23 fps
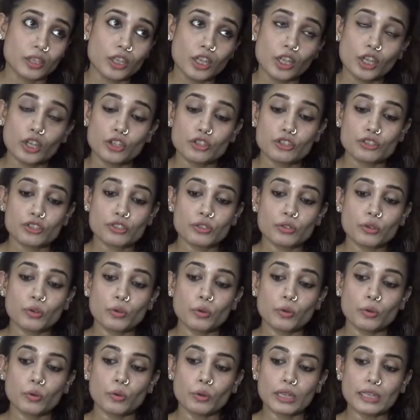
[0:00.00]
Thought of, yeah.
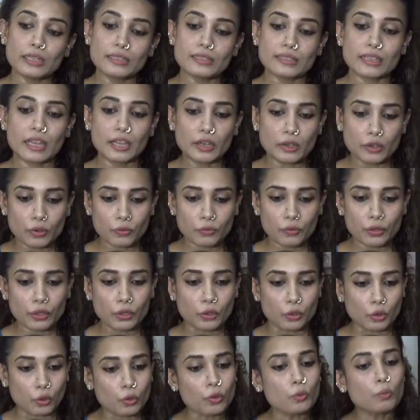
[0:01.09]
So it's kind of a
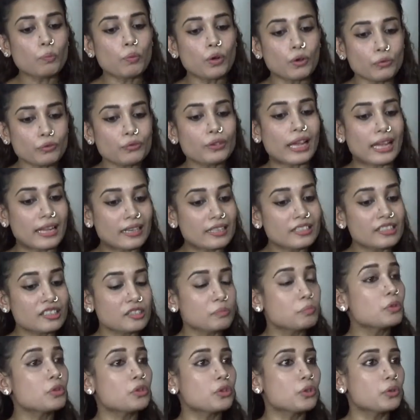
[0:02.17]
group of talents
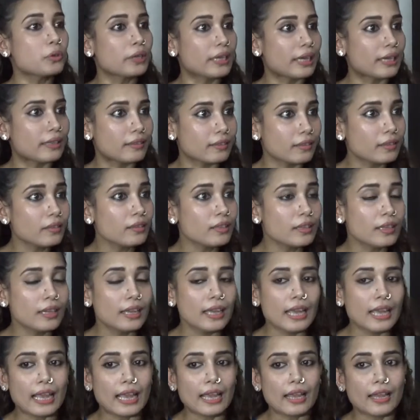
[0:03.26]
put together,
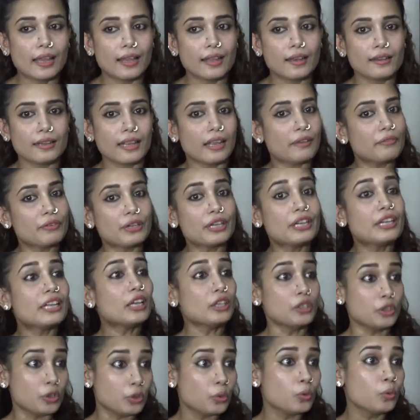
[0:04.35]
and every
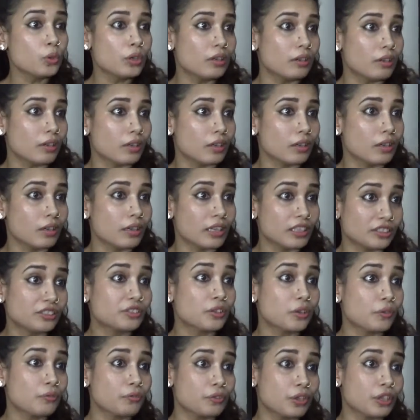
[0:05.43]
day you learn.
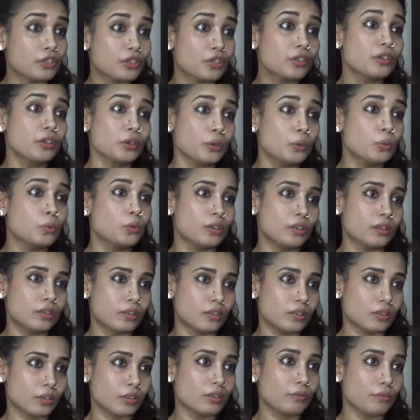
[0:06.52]
Instead of teaching, you
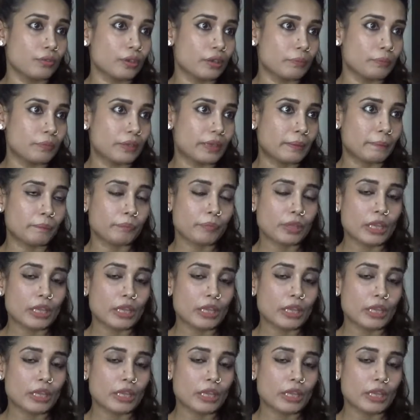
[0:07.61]
learn from them.